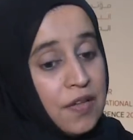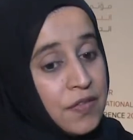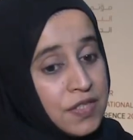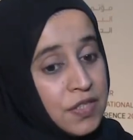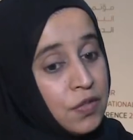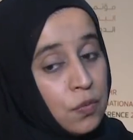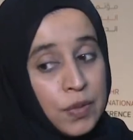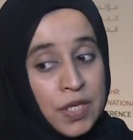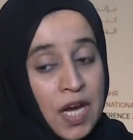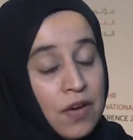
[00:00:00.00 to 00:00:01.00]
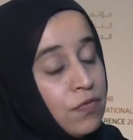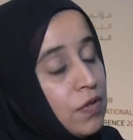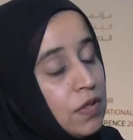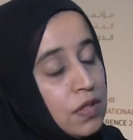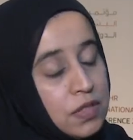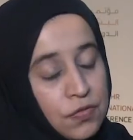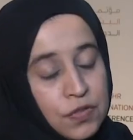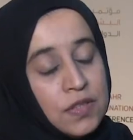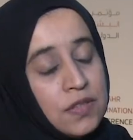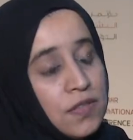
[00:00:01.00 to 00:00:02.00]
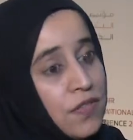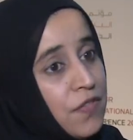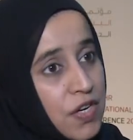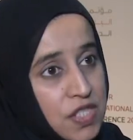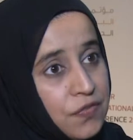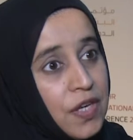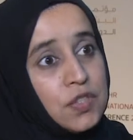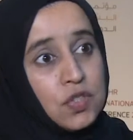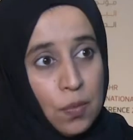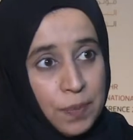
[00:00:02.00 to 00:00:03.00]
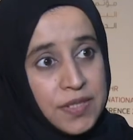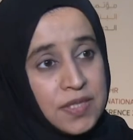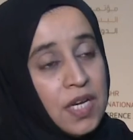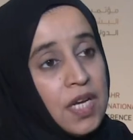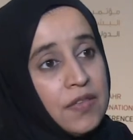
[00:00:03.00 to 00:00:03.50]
This year we have different diversified topics